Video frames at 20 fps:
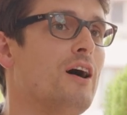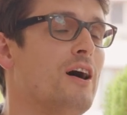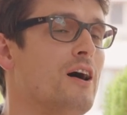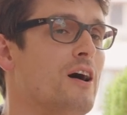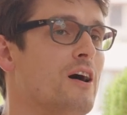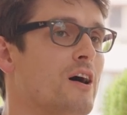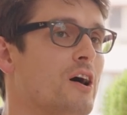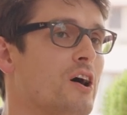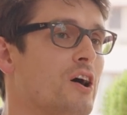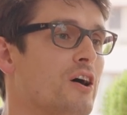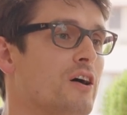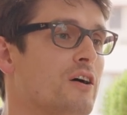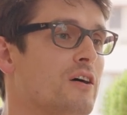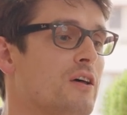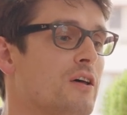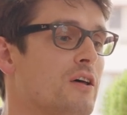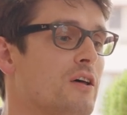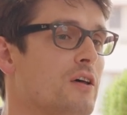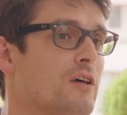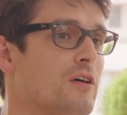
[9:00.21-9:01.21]
uh,
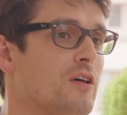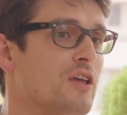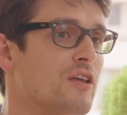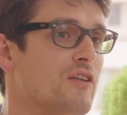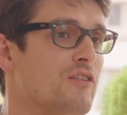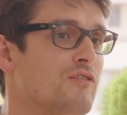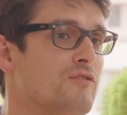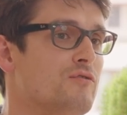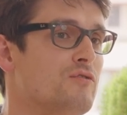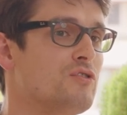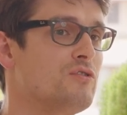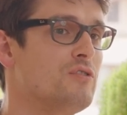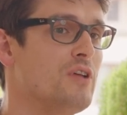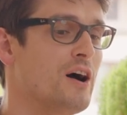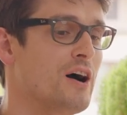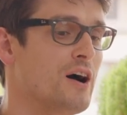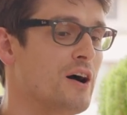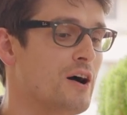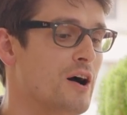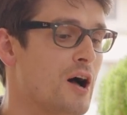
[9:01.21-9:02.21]
is
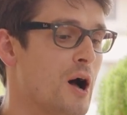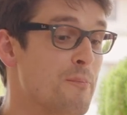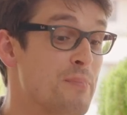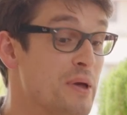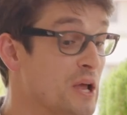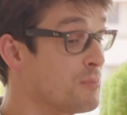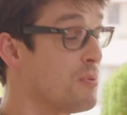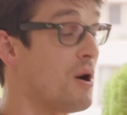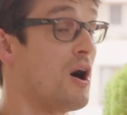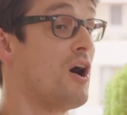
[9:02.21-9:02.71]
uh, a big